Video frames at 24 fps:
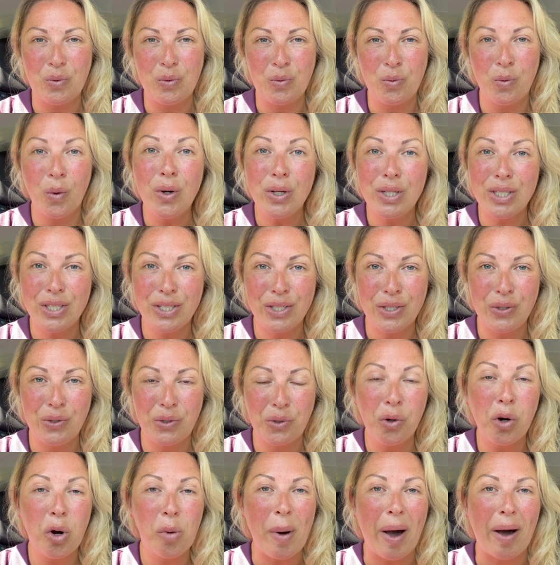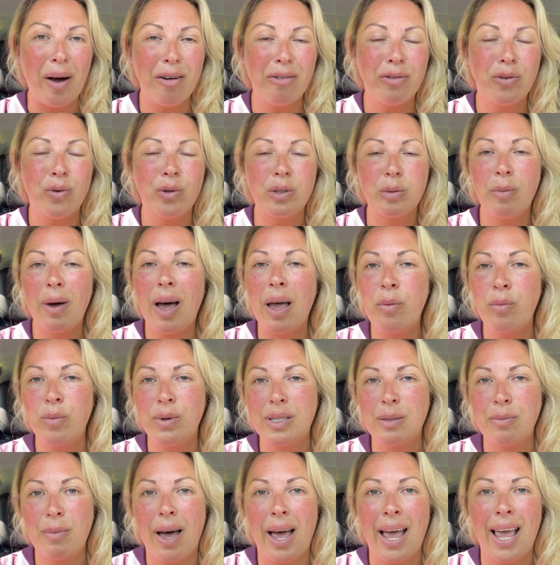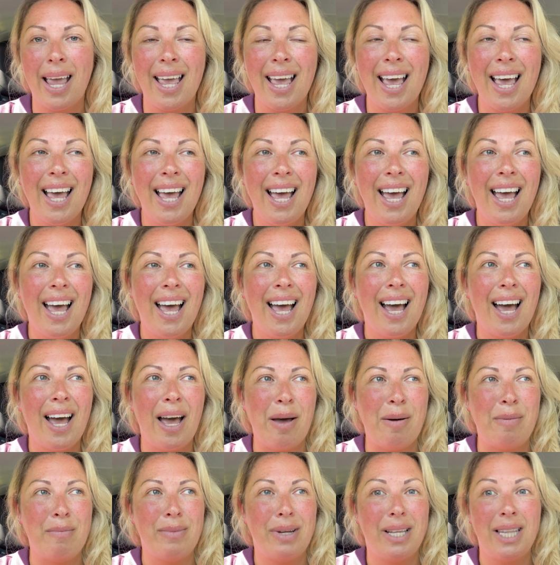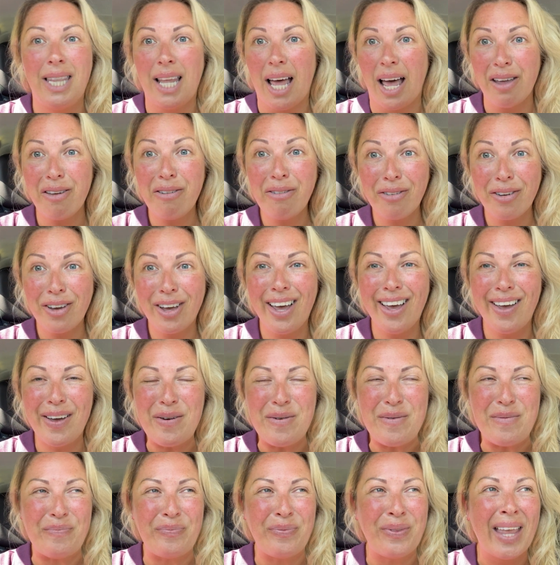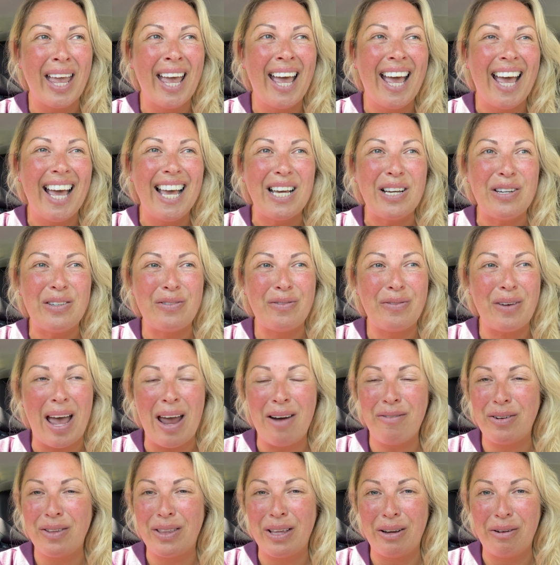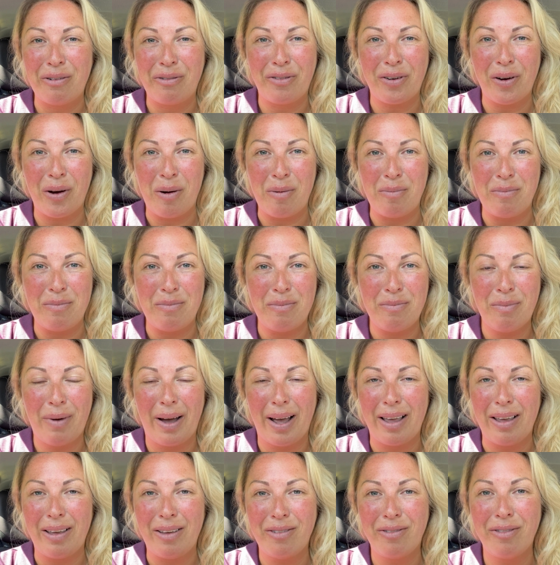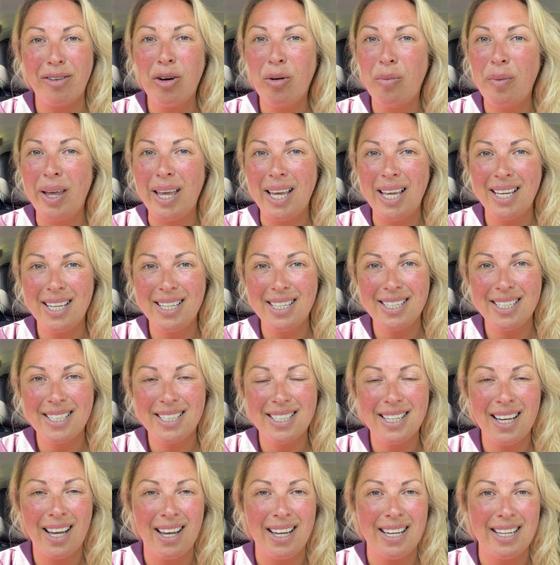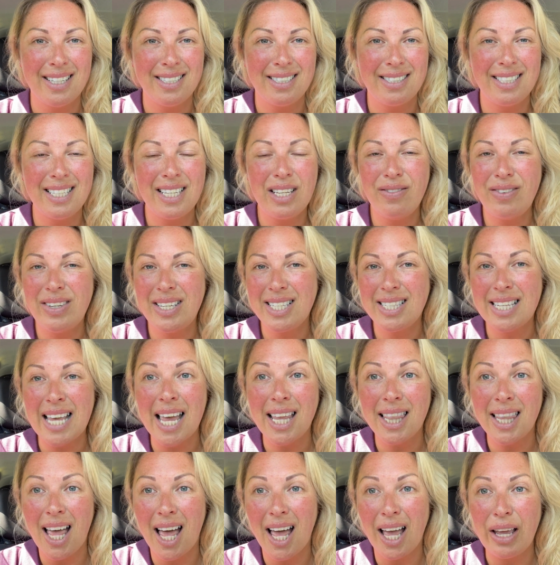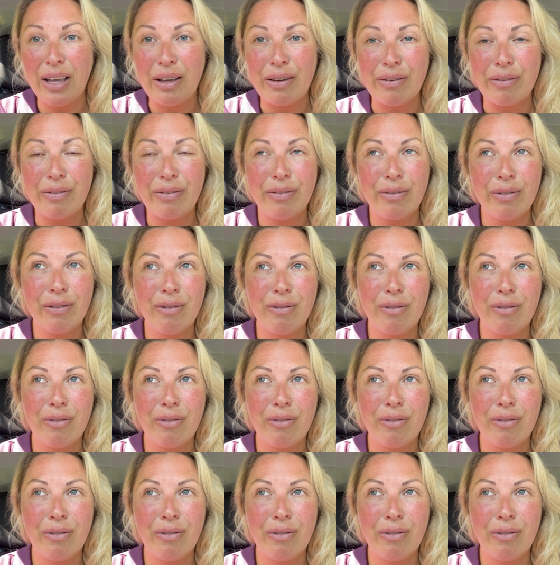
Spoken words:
want to talk about. Of course, mine was my life, everything from my filming, TV set life,